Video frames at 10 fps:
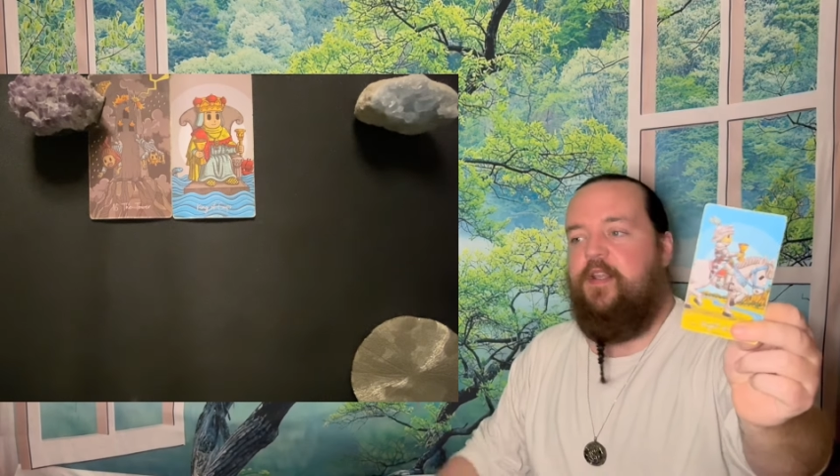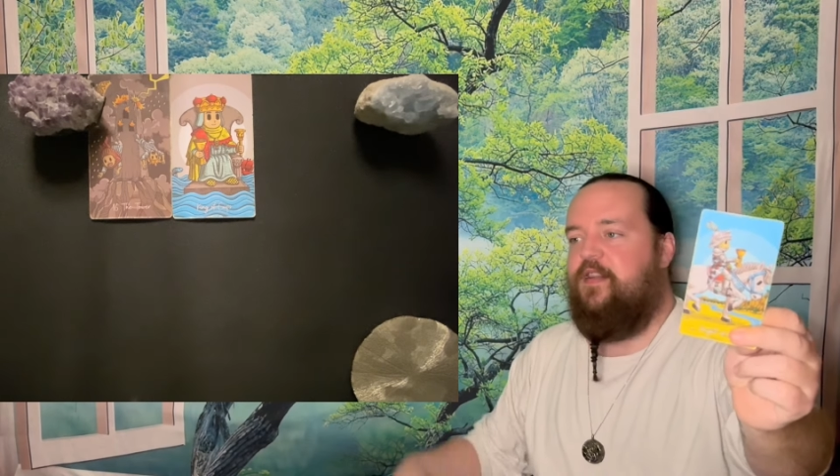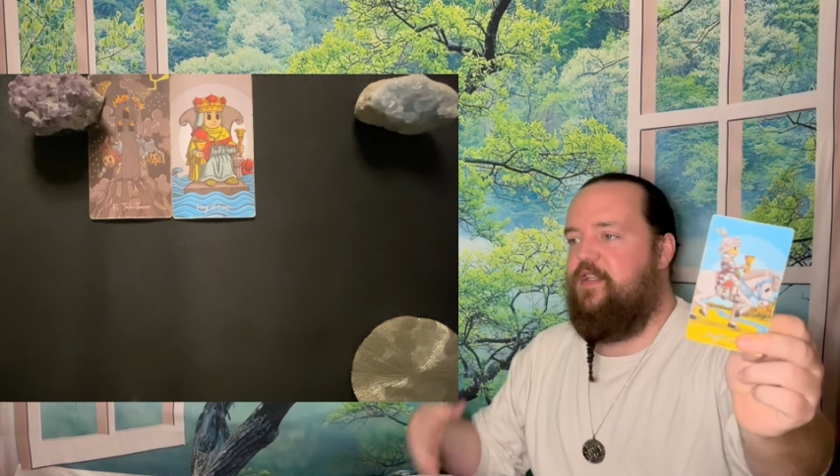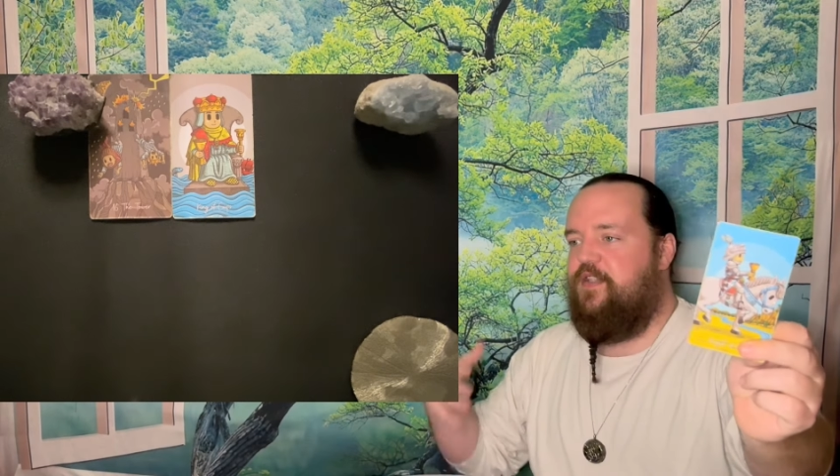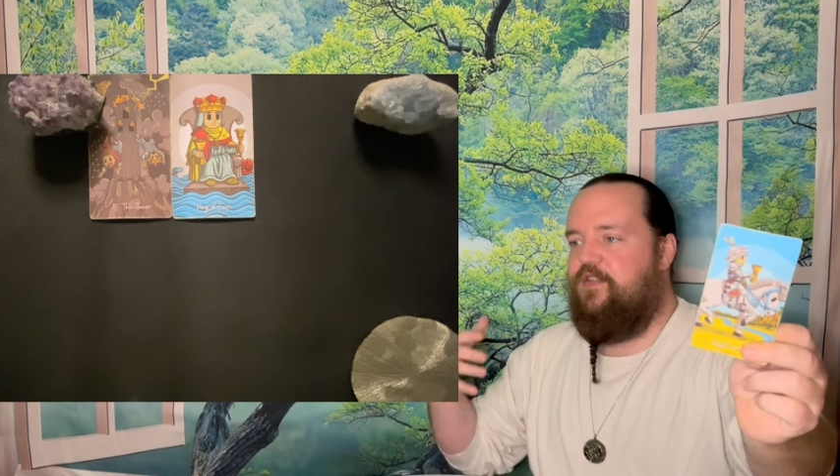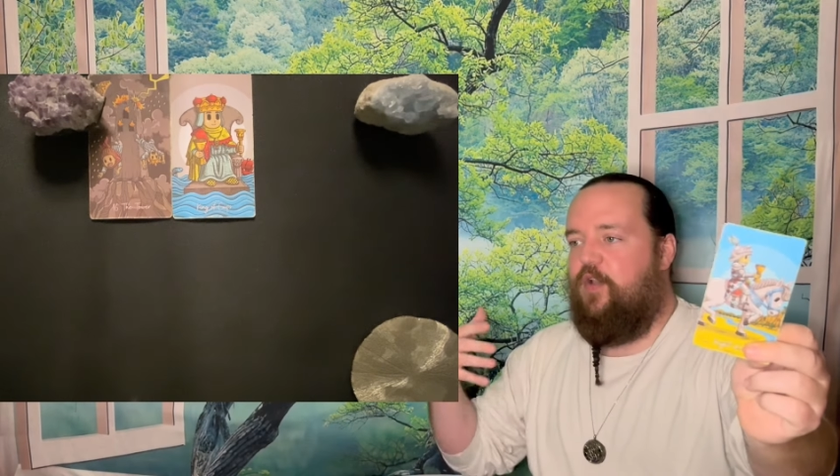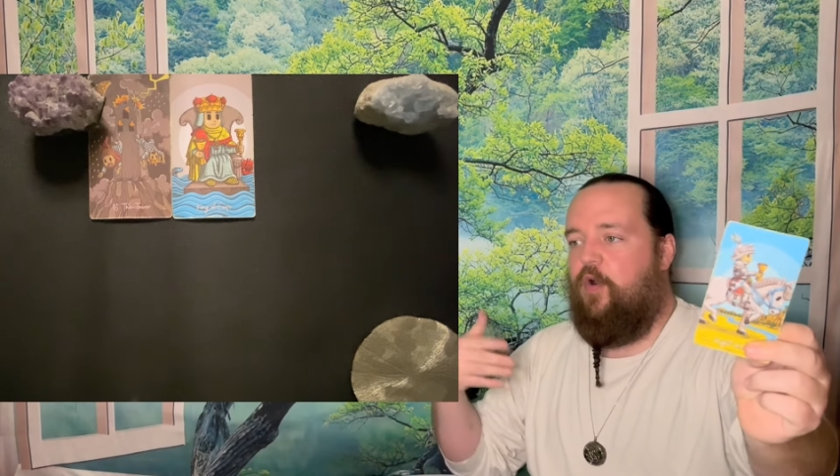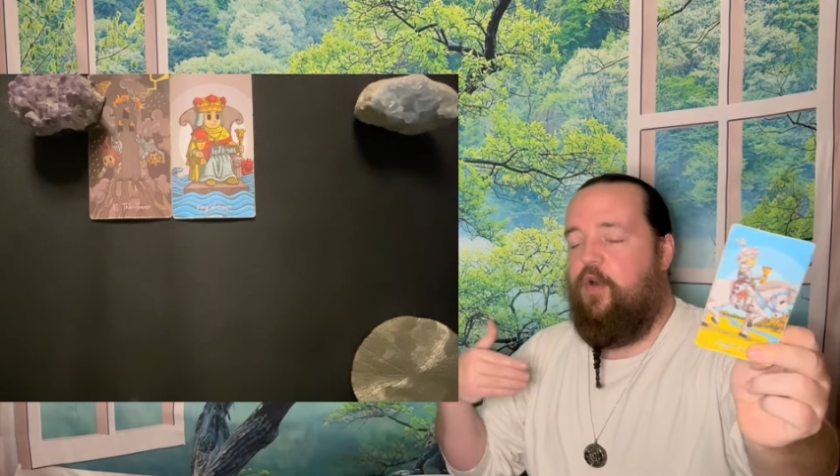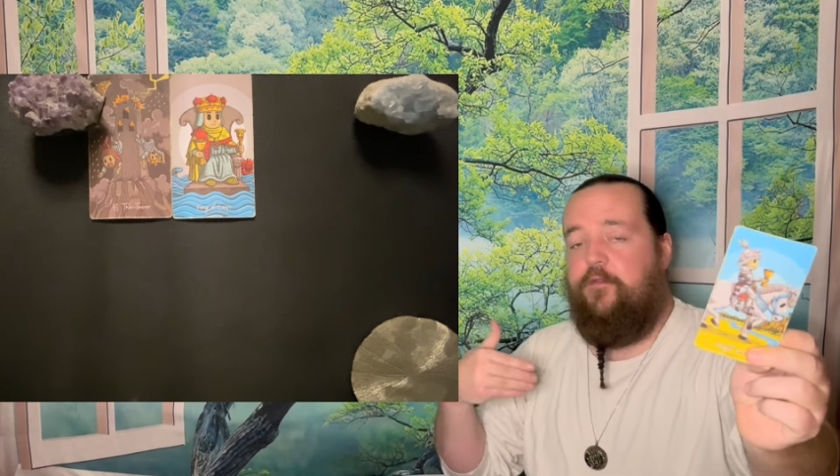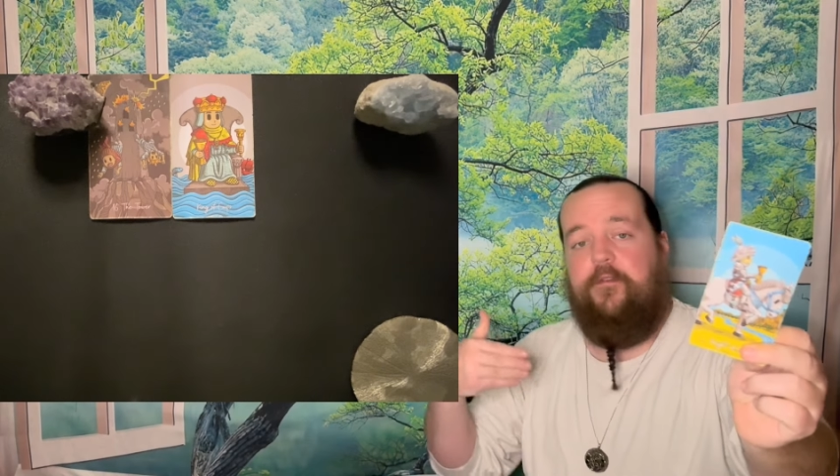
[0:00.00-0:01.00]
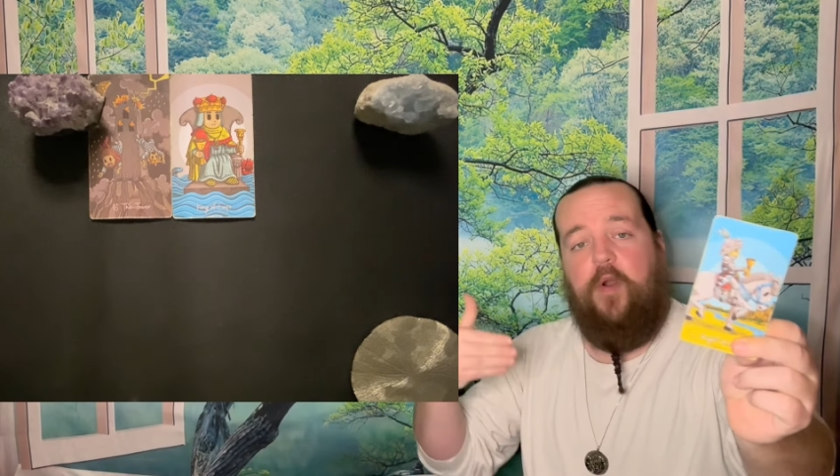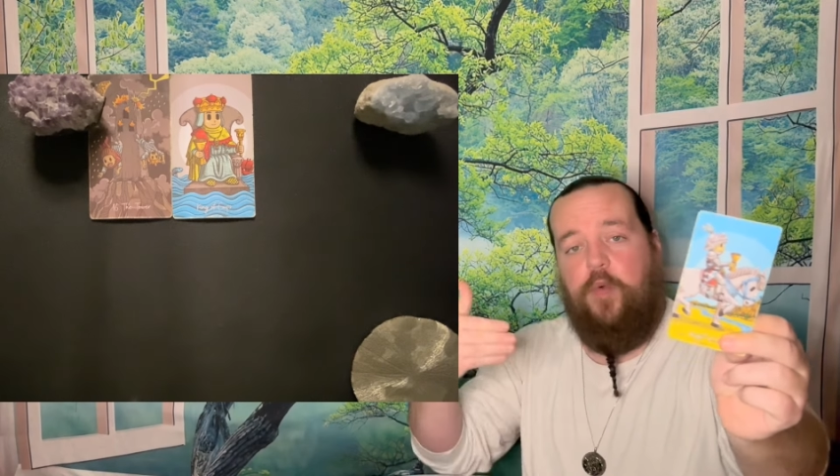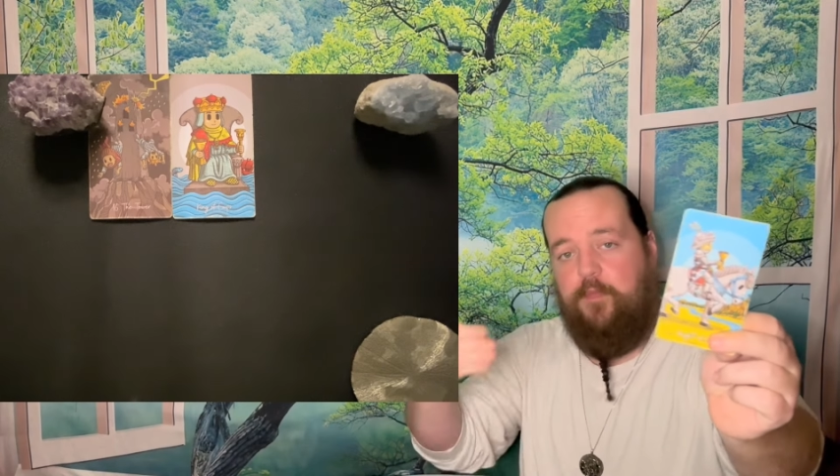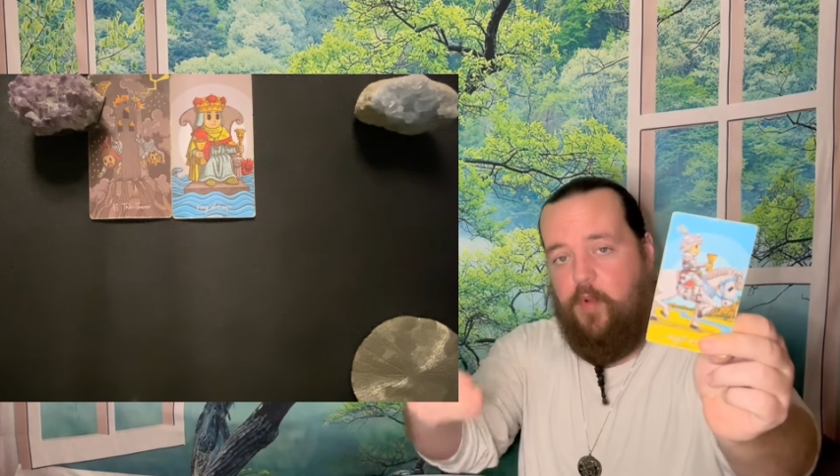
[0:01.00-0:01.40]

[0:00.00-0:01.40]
This is a card of forward